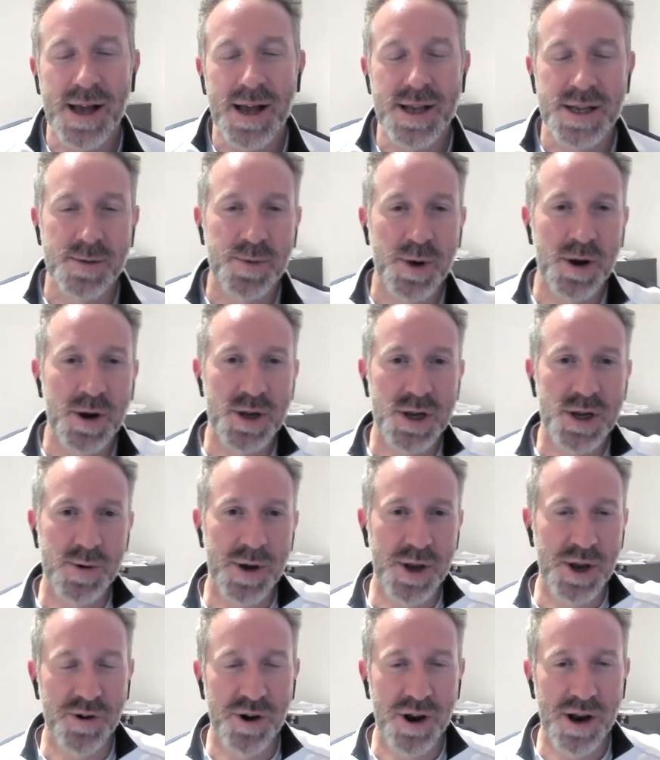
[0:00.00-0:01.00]
as opposed to
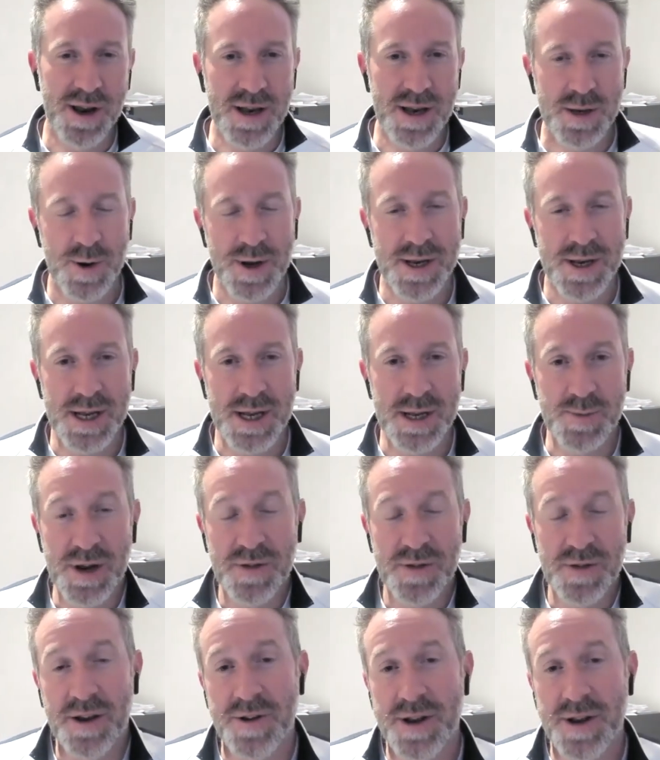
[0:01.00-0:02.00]
in your early 20s. But
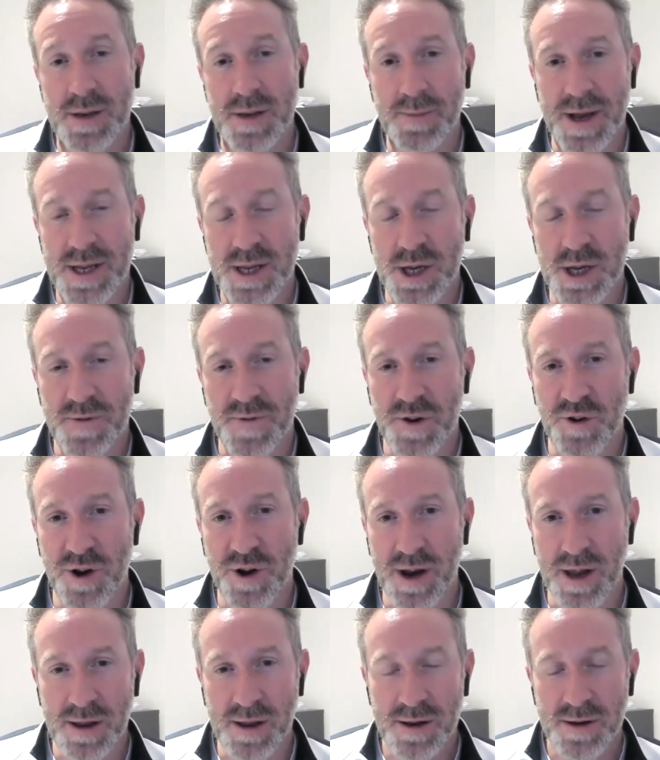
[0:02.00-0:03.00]
if there is a message for your
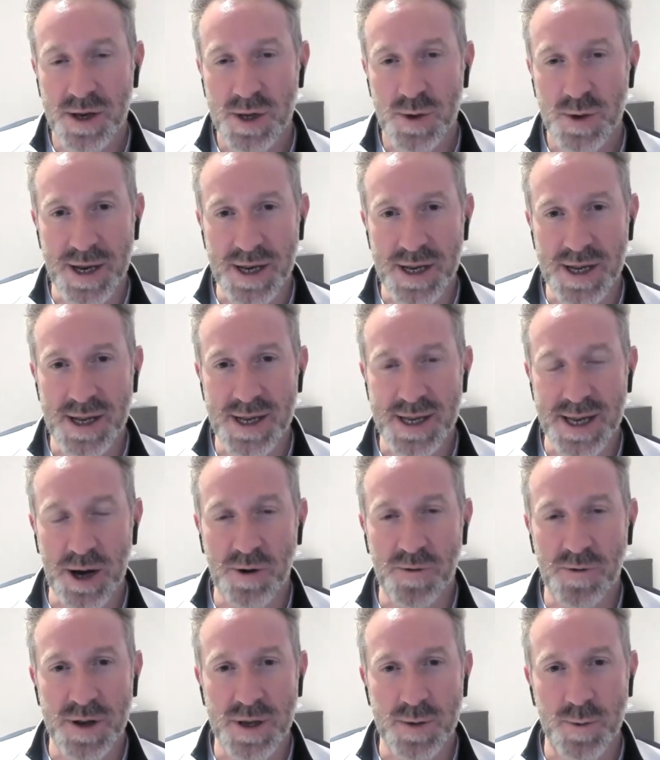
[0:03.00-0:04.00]
early 20
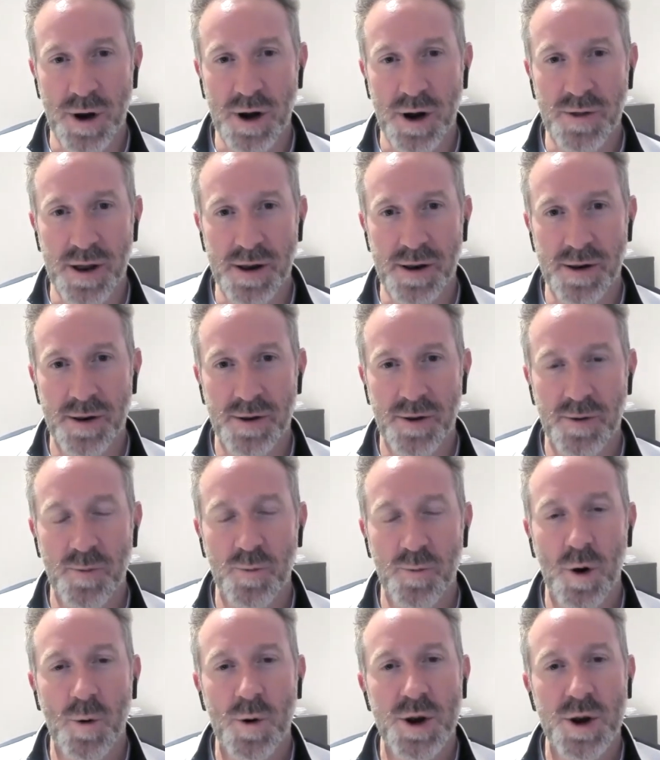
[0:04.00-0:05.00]
self as well, then
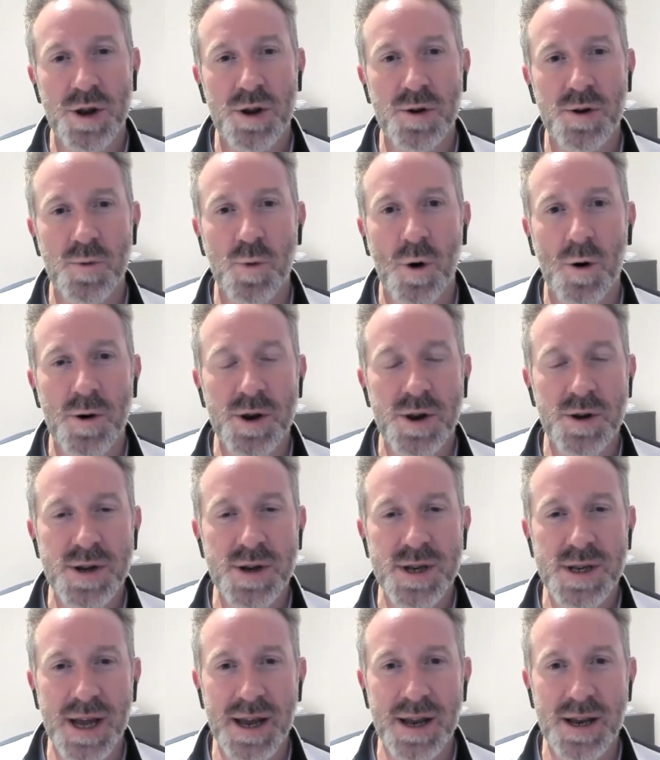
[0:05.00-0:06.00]
what would you what would you
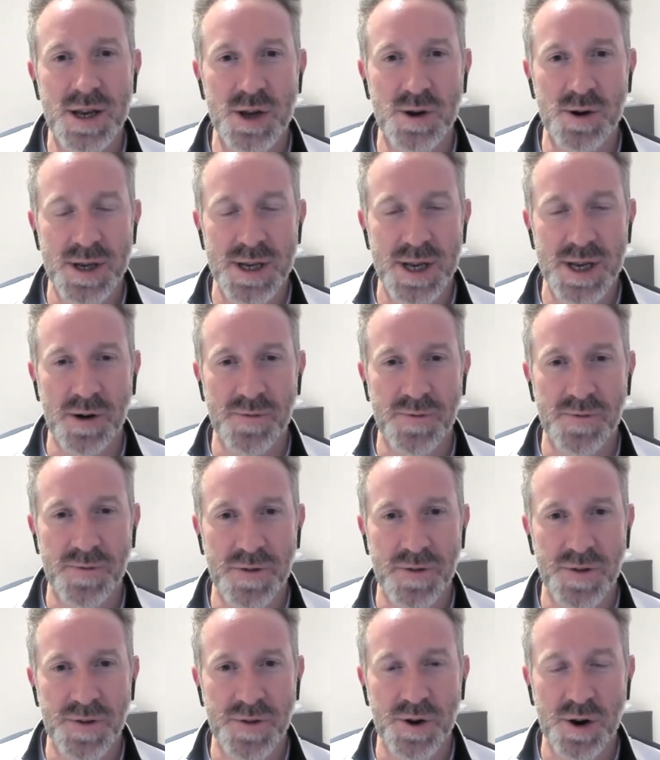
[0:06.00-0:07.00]
say to yourself
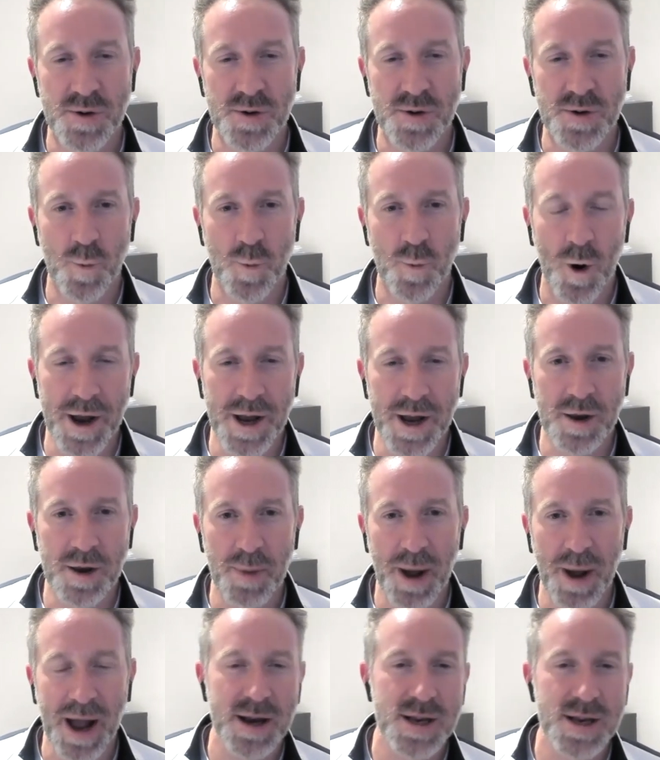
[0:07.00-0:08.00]
if you could
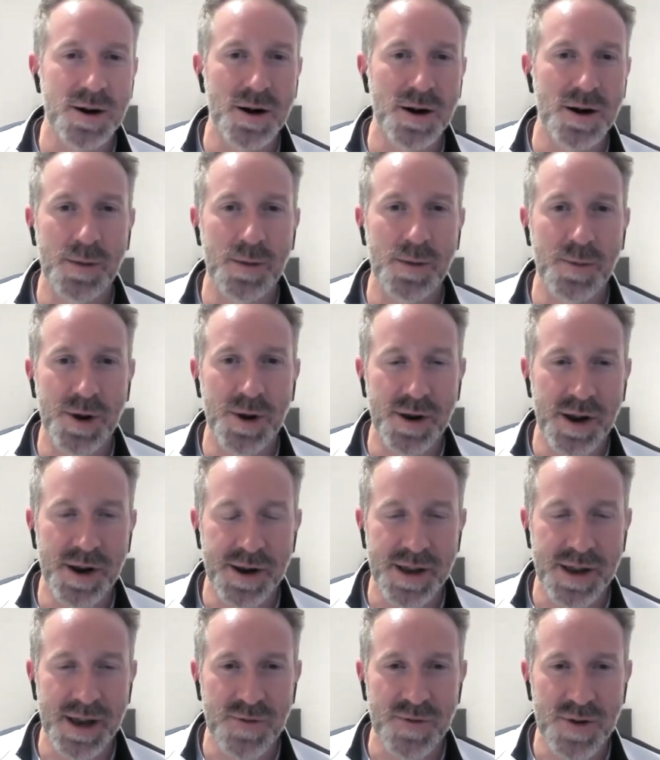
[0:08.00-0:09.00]
wind back time and,
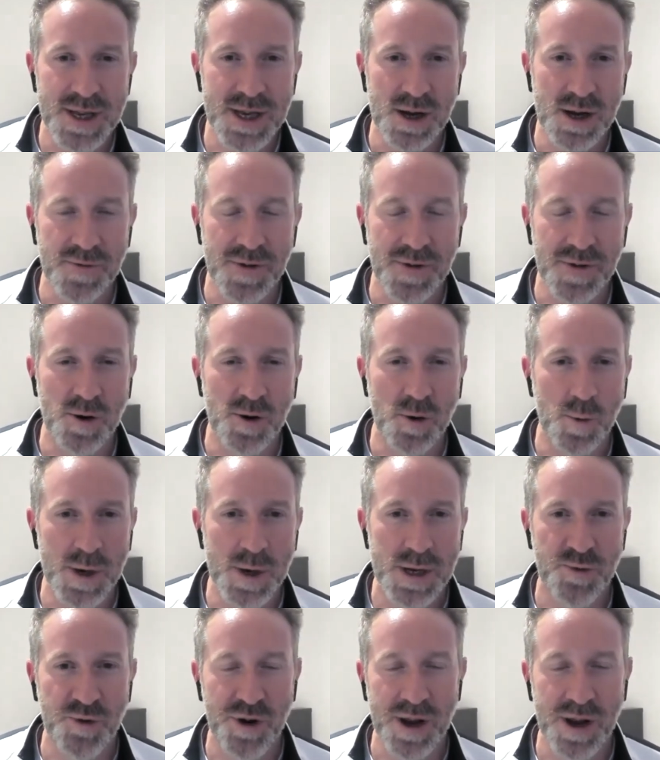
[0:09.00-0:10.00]
and give yourself a little
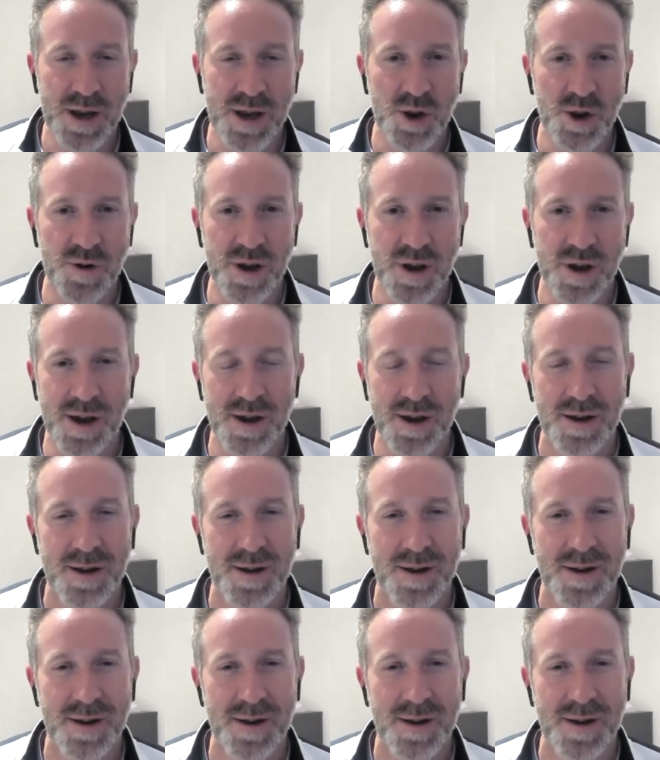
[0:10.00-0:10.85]
whispering in your ear?